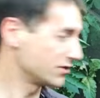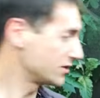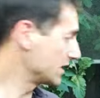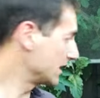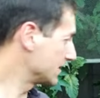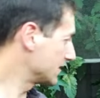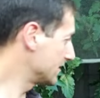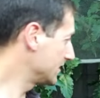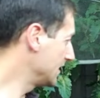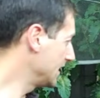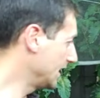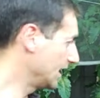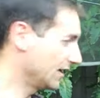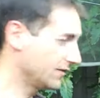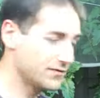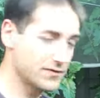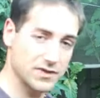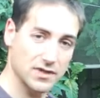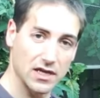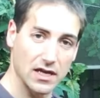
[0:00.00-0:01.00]
such as
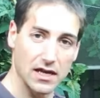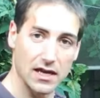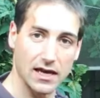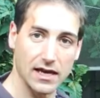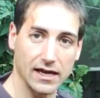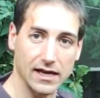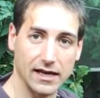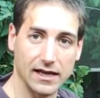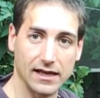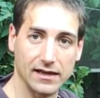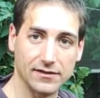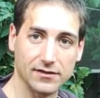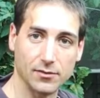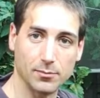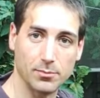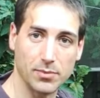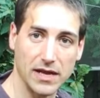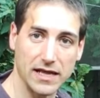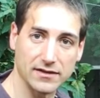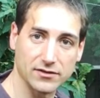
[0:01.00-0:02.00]
leaves
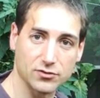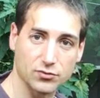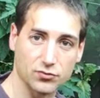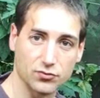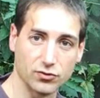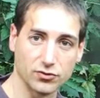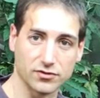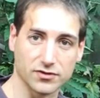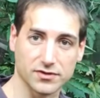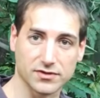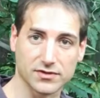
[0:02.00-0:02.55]
and plant